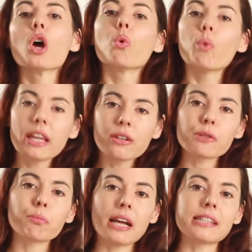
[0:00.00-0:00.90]
We use
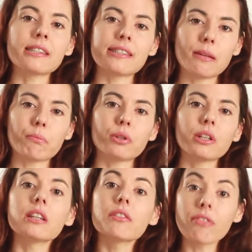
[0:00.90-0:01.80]
present simple
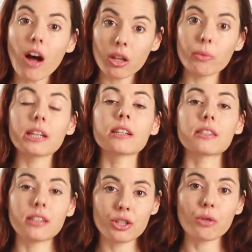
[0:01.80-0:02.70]
in the following
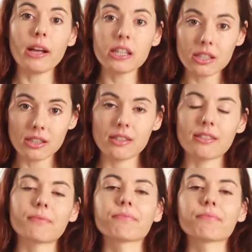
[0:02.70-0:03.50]
situations.